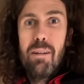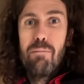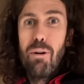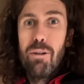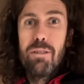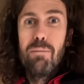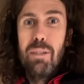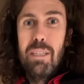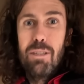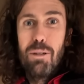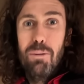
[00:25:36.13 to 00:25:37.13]

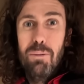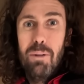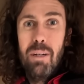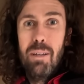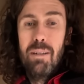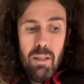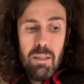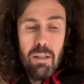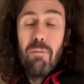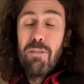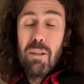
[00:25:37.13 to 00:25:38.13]
possibly two.
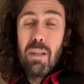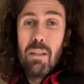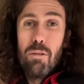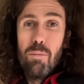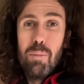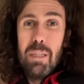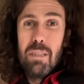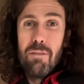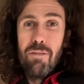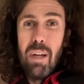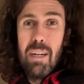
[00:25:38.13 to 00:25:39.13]
So I'm feeling a little bit
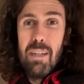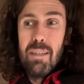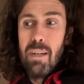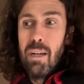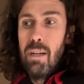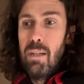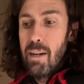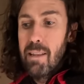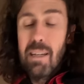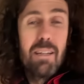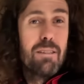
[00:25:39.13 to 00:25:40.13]
deflated. I
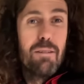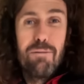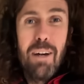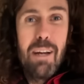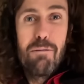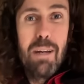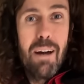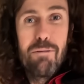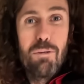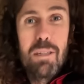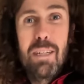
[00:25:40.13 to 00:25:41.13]
think it's a fate we
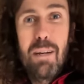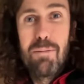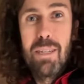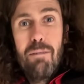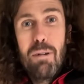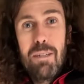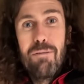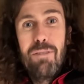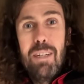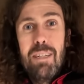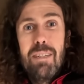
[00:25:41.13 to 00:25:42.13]
have to accept. We're
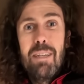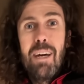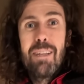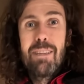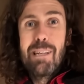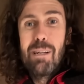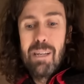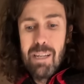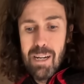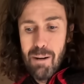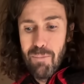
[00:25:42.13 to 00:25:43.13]
defeated.
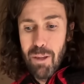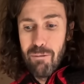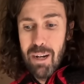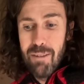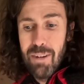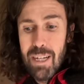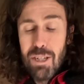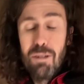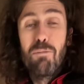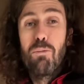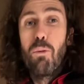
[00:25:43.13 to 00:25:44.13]
The, um, the
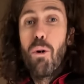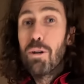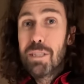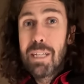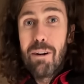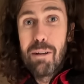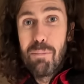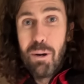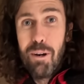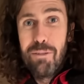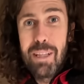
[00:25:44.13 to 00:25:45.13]
renovation was going
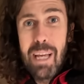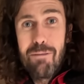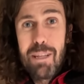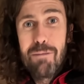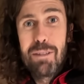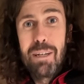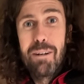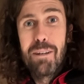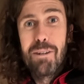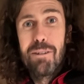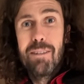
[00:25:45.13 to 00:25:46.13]
perfect, everything was
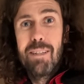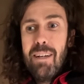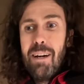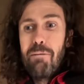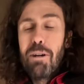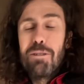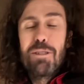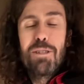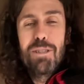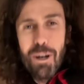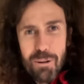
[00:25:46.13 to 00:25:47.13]
going good, and we got
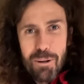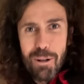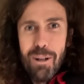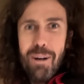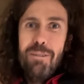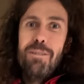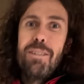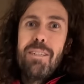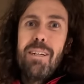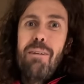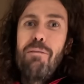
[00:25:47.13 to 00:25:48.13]
so
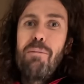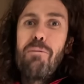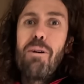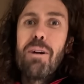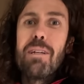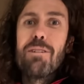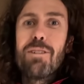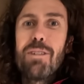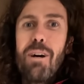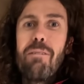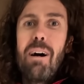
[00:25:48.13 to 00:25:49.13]
close, and we've been working
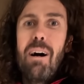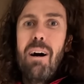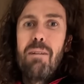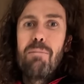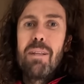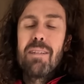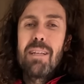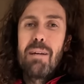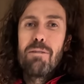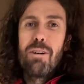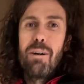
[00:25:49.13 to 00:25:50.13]
so hard, but at the
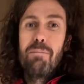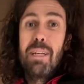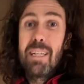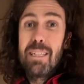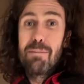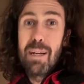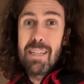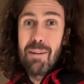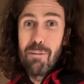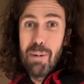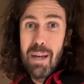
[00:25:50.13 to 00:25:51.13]
same time, Nikki's about to
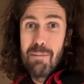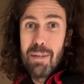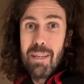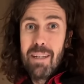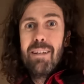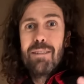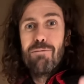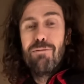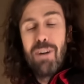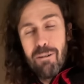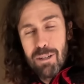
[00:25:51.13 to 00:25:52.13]
have a baby. It's
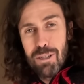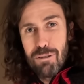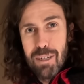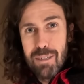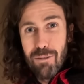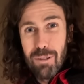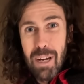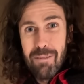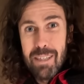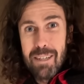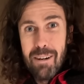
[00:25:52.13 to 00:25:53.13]
very stressful to
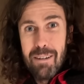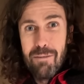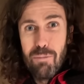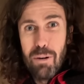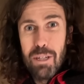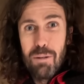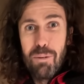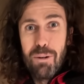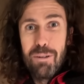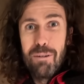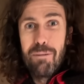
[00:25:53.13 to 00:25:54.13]
have this kind of pressure
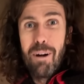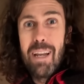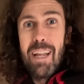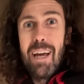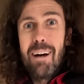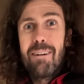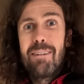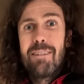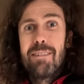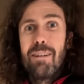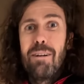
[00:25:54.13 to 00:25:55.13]
put on you right now,
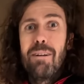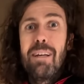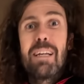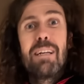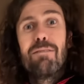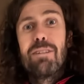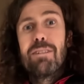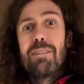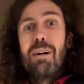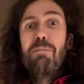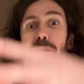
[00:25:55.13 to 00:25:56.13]
so it gives
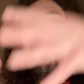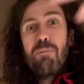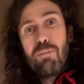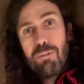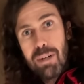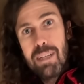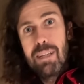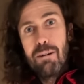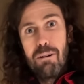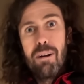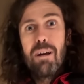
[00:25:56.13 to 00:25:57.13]
us a bit of a
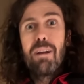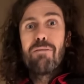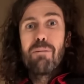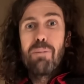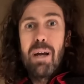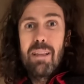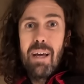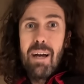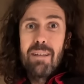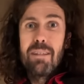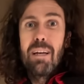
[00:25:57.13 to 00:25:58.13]
breather where I don't have to paint the
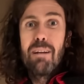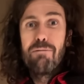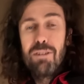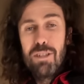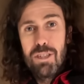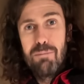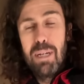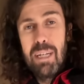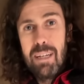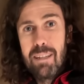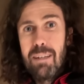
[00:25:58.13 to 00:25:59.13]
house and get it finished
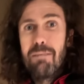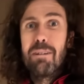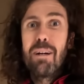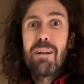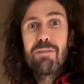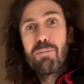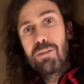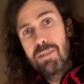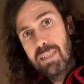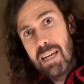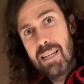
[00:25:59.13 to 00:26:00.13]
immediately, we don't have to put
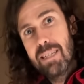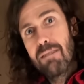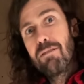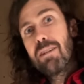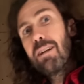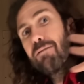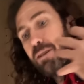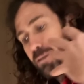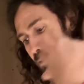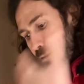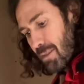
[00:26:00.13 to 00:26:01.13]
the stairs in, we don't have
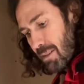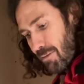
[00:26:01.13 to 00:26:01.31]
to do the